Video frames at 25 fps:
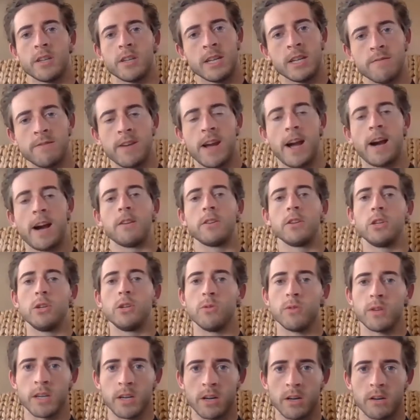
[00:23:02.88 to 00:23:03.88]
and
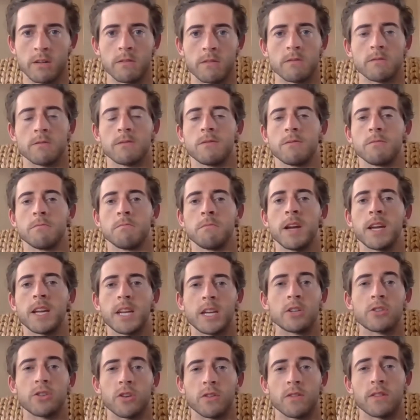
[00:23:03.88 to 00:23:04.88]
value in
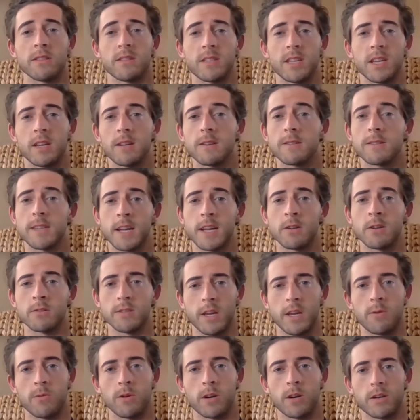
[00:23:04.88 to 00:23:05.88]
making sure the city of San
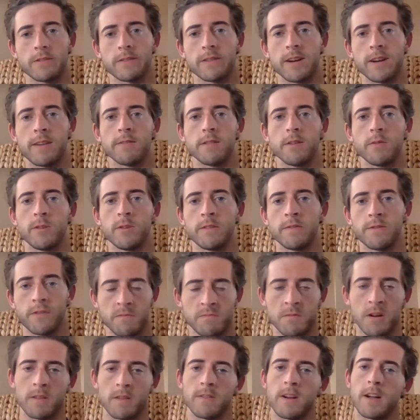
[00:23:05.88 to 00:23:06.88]
Jose works for everyone
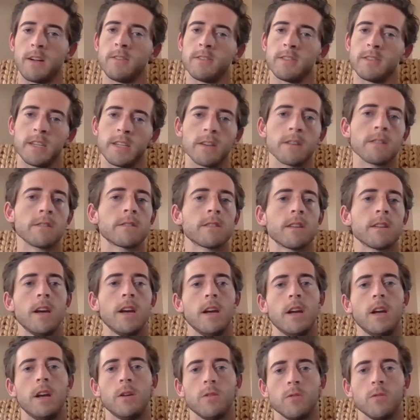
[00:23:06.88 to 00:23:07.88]
from our volunteers,
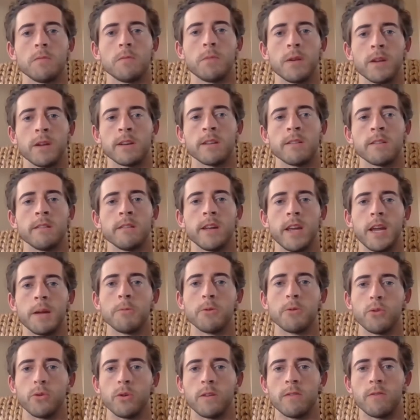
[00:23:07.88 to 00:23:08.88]
we've been
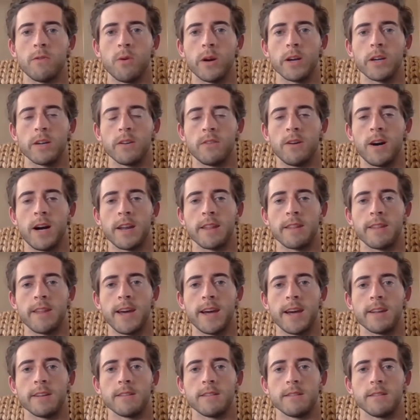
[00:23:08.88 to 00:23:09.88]
able to avoid a lot of
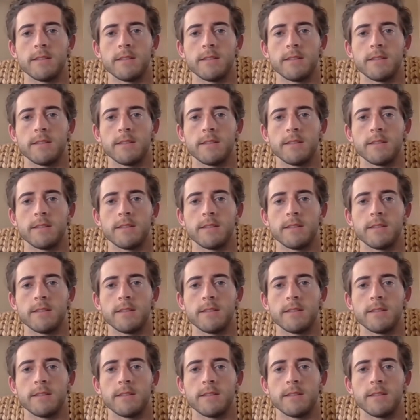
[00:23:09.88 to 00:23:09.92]
that.